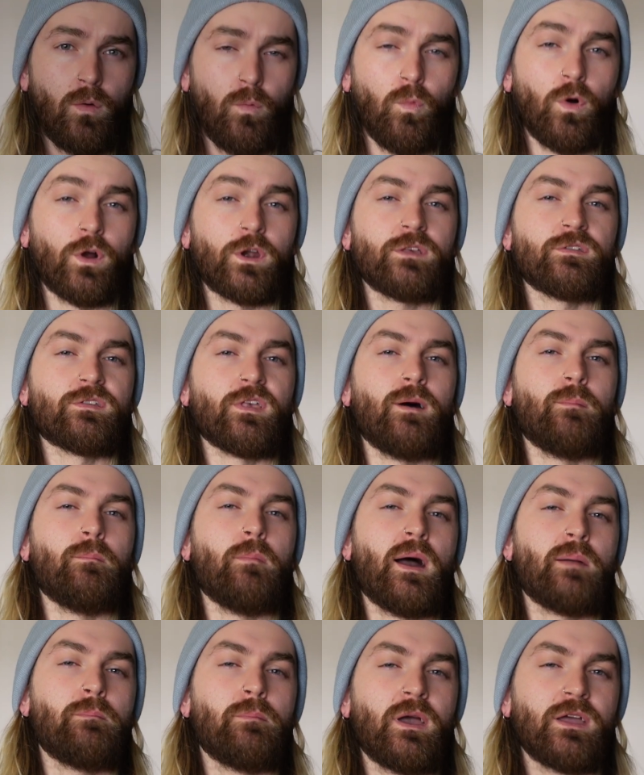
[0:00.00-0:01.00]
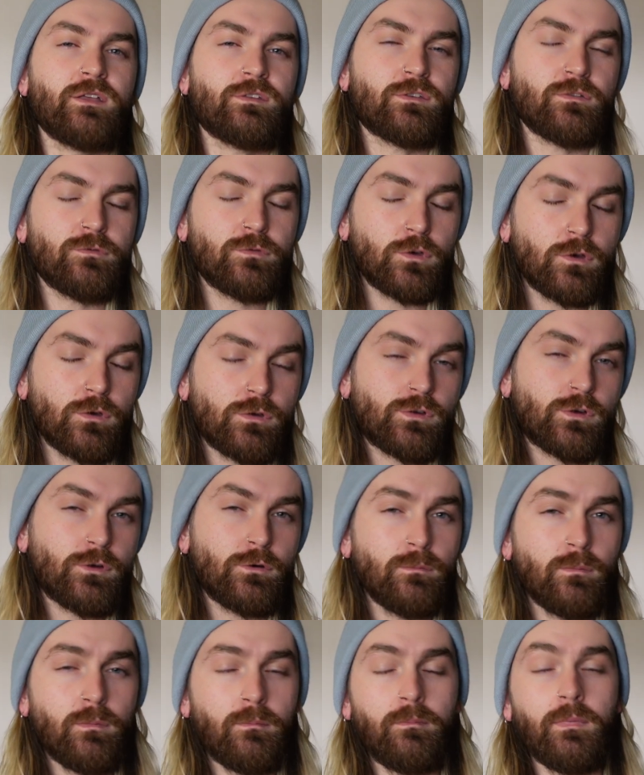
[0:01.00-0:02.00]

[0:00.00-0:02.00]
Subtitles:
What is up, my mates of YouTube?